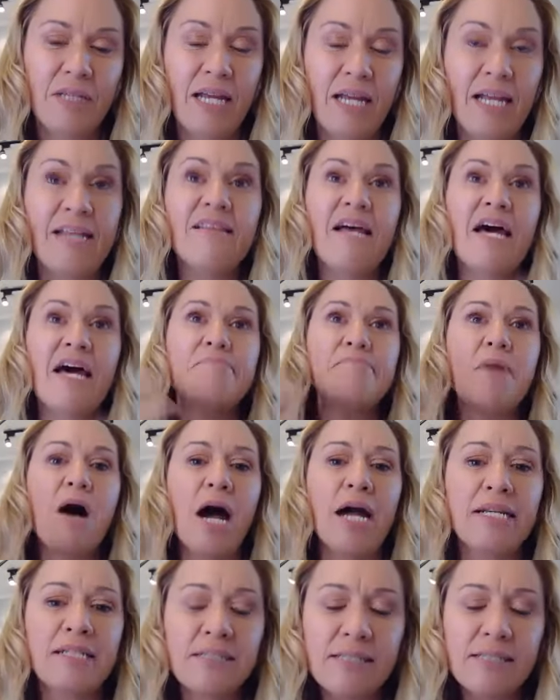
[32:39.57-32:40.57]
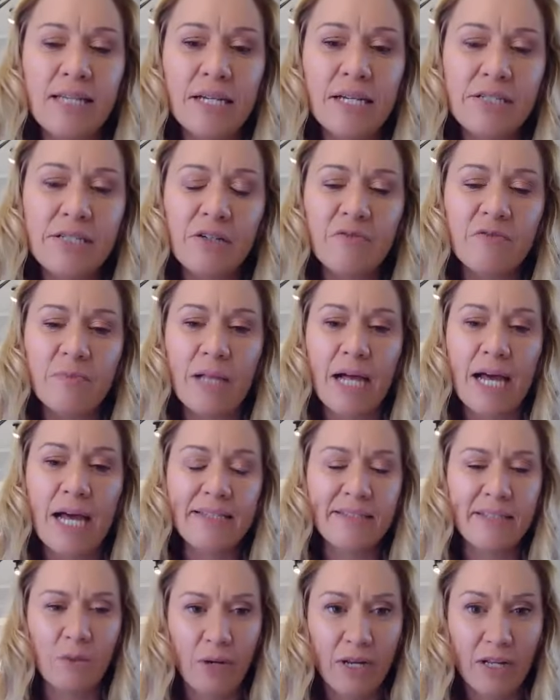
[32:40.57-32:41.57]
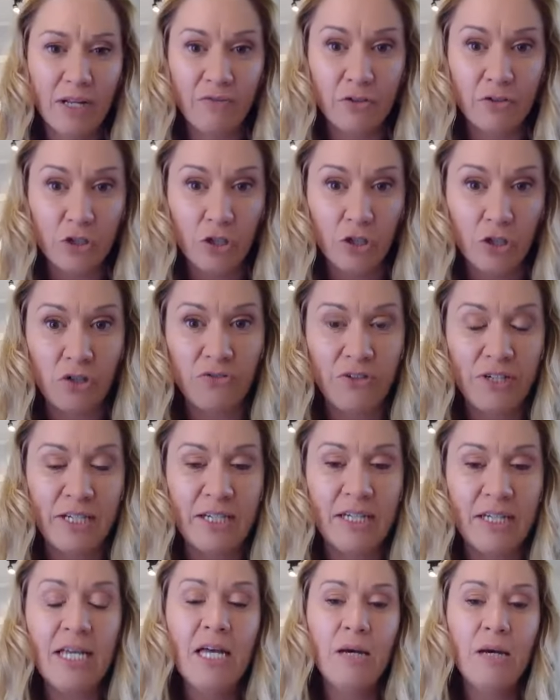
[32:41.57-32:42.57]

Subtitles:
in that mindset of planning their wedding photography,